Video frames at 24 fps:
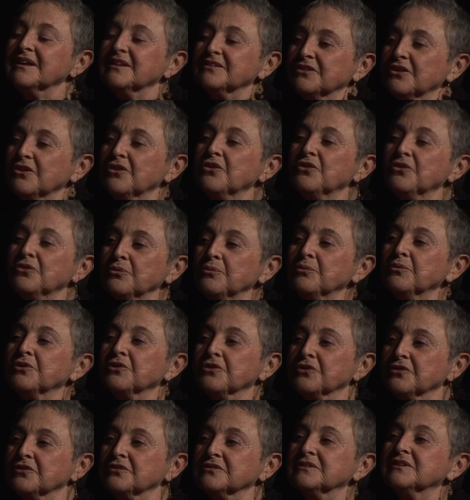that the whole
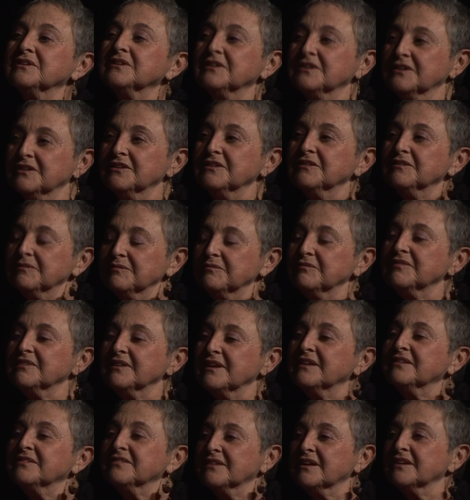world
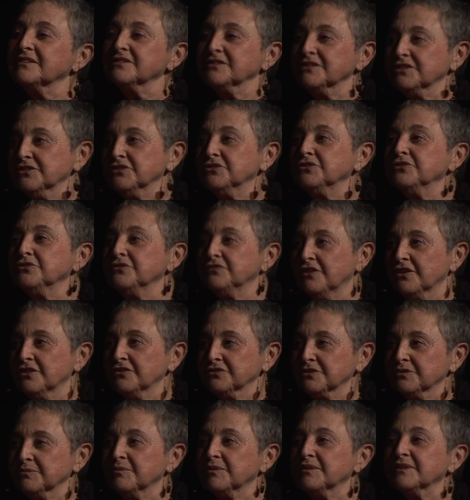is suddenly too
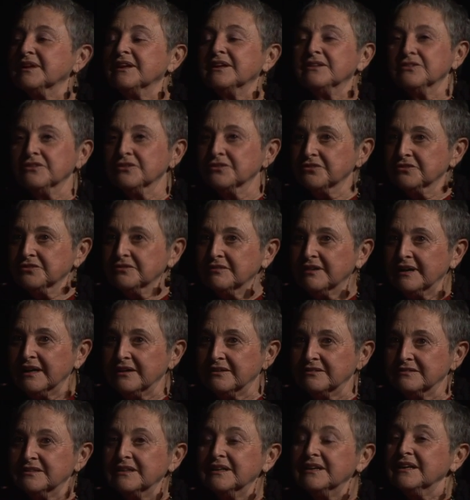vulnerable and looks
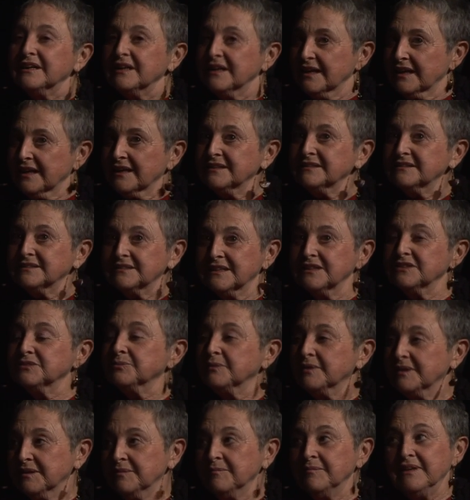around and
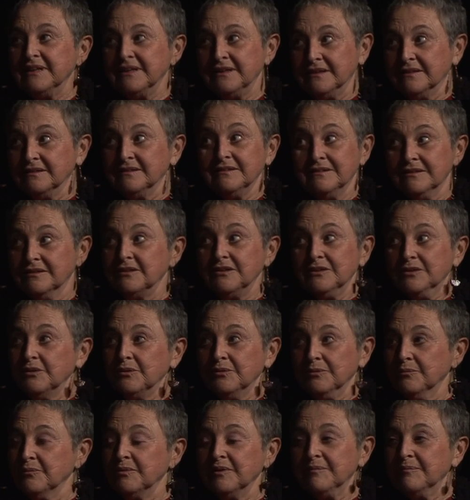says, wait a minute,
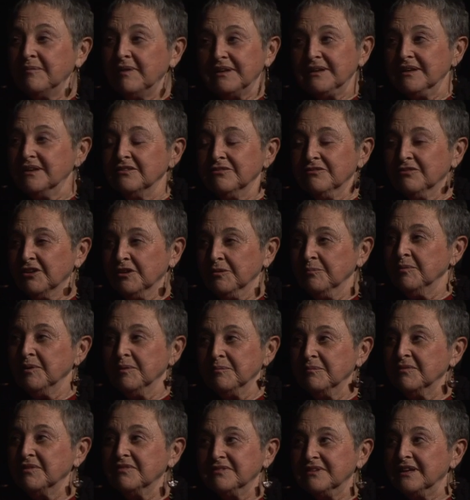we're making a very
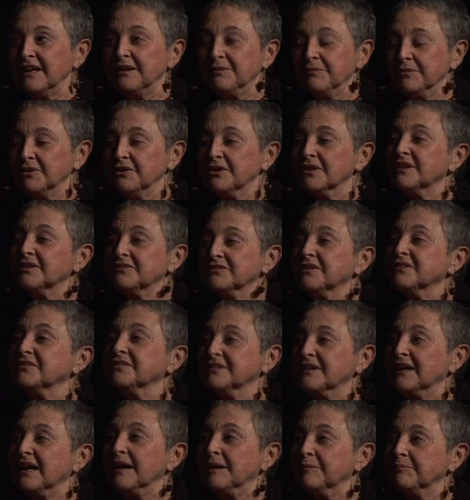big mistake. We all have to
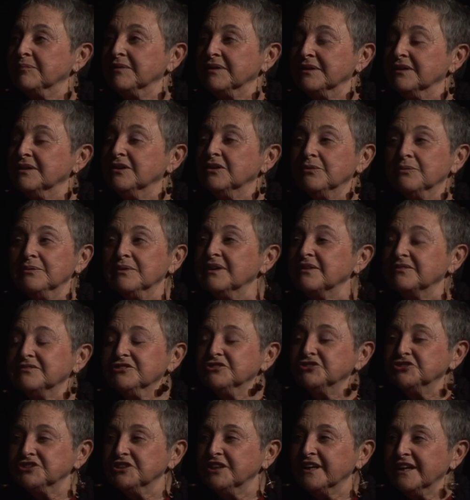stop. We
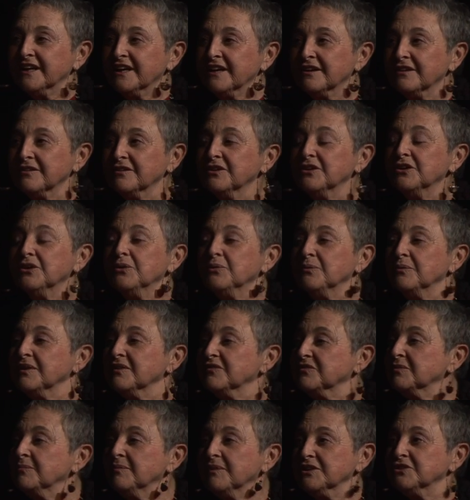have to share.
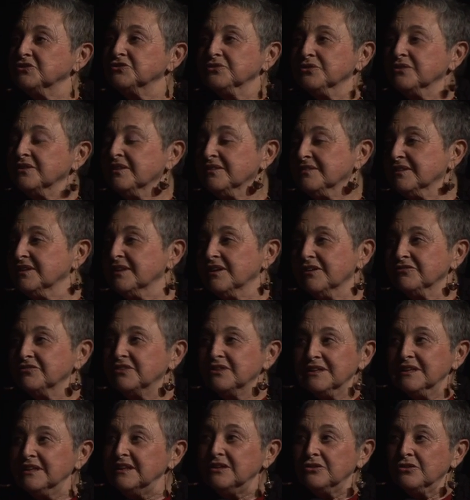We have to make sure there's
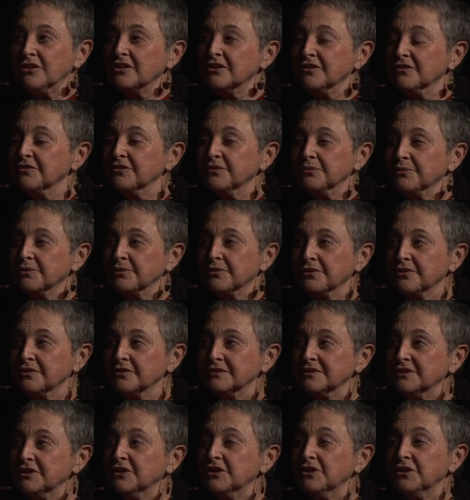enough to eat all over the
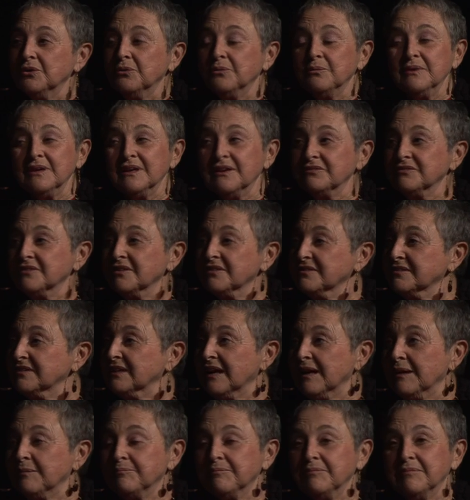world. We have to
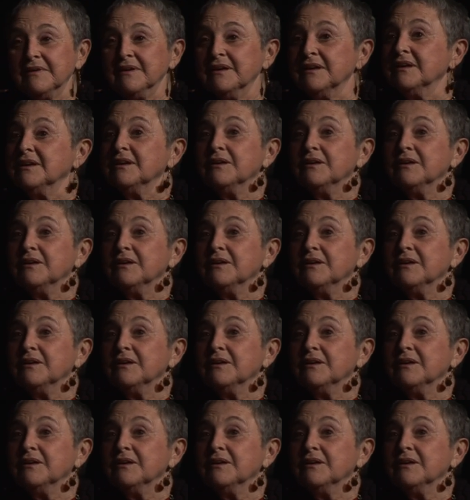stop.